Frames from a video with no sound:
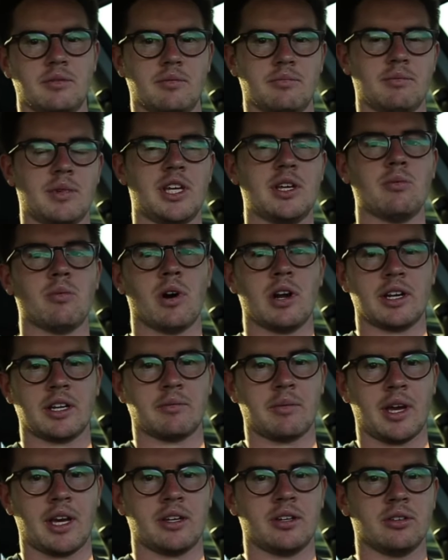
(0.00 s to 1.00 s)
Me
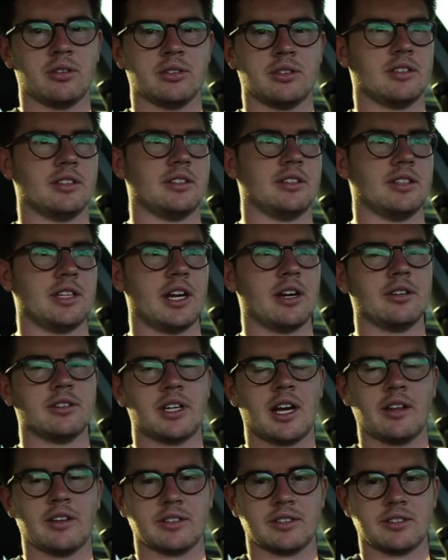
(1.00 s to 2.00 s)
wanting manual narrowed
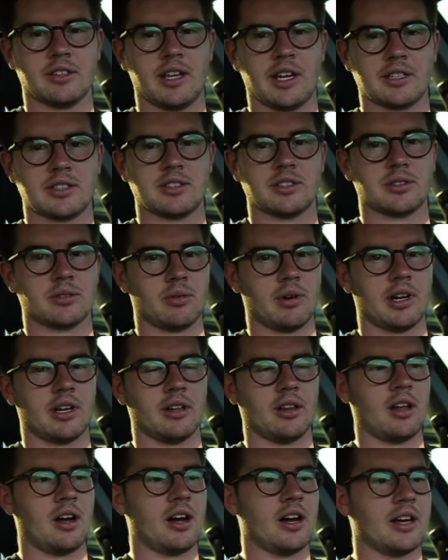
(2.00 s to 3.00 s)
down the selections quite
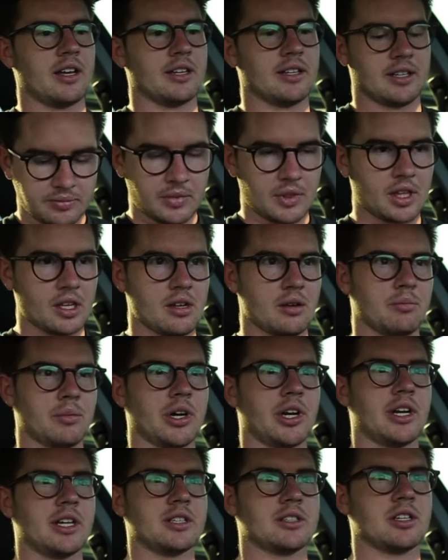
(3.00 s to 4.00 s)
a lot,
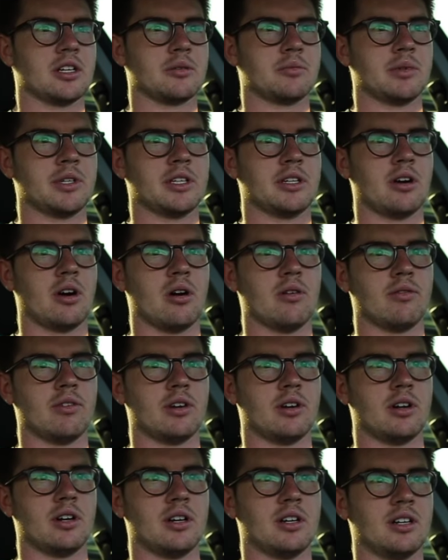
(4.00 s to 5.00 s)
but it took me
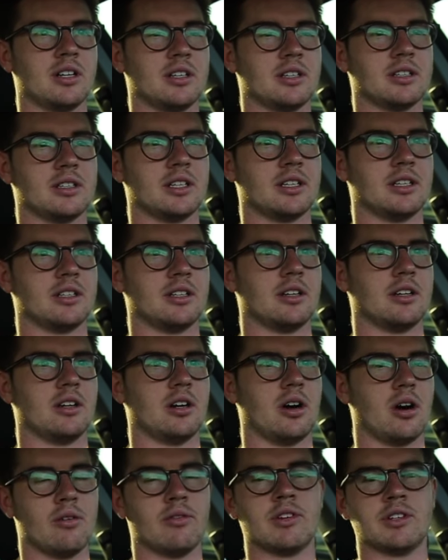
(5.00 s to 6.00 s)
over
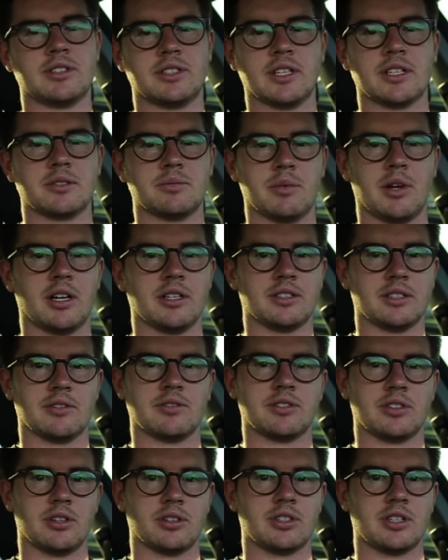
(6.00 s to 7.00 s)
6 months
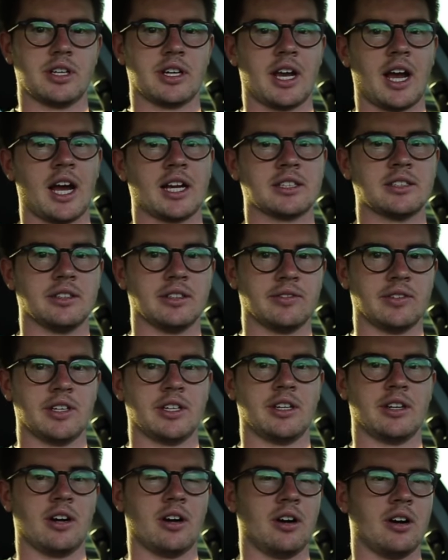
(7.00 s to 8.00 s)
of searching
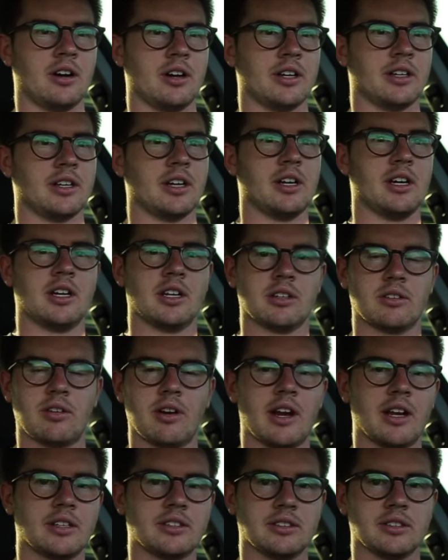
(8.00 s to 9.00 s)
actively on
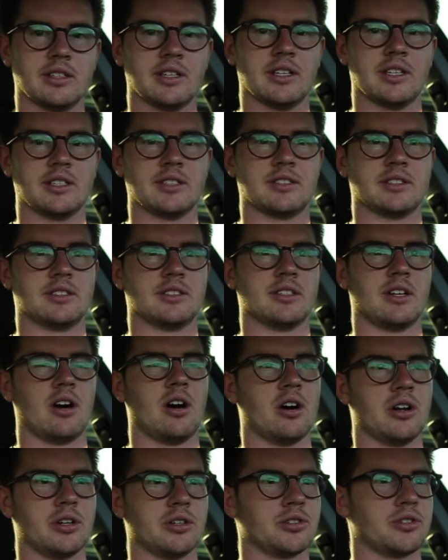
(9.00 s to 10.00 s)
Craigslist,
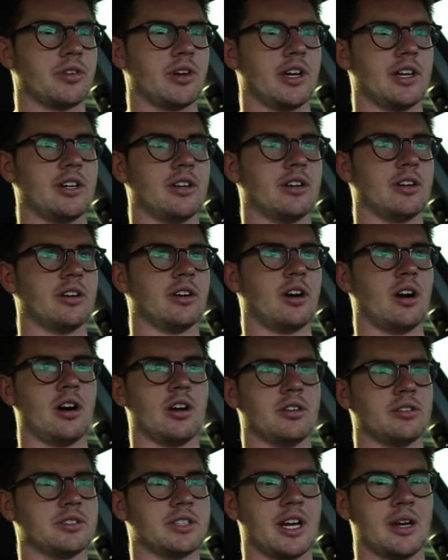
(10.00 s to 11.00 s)
Auto Trader,
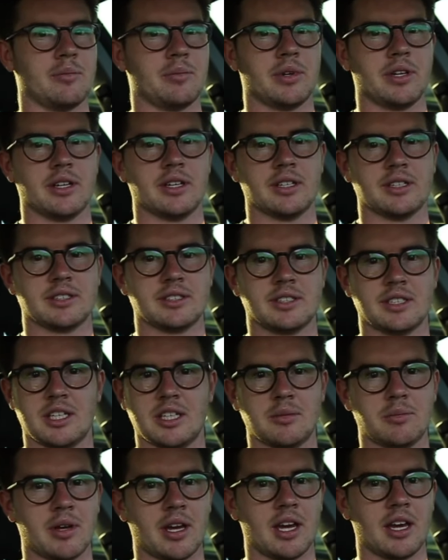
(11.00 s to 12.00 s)
Auto Tempest,
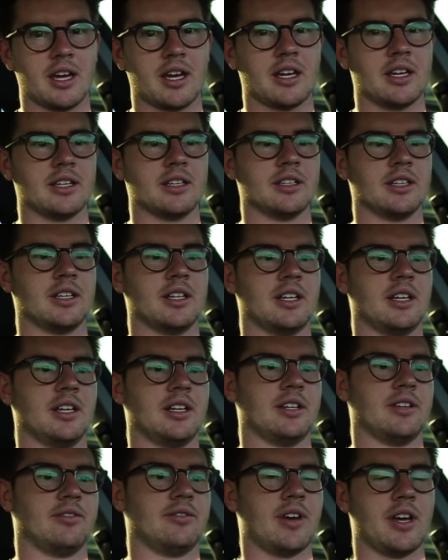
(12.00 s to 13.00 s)
eBay,
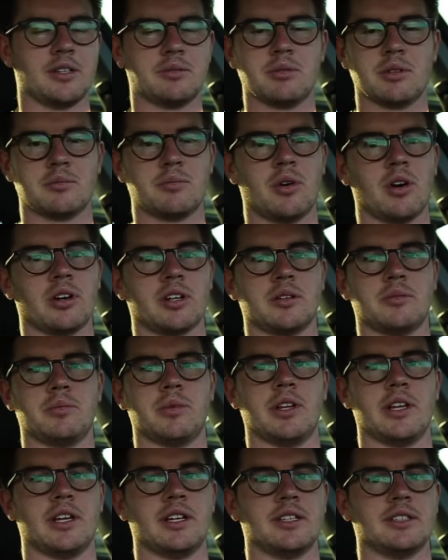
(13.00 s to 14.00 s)
Facebook
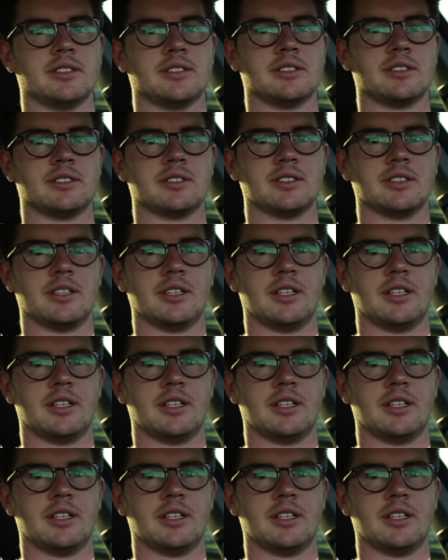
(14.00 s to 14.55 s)
Marketplace,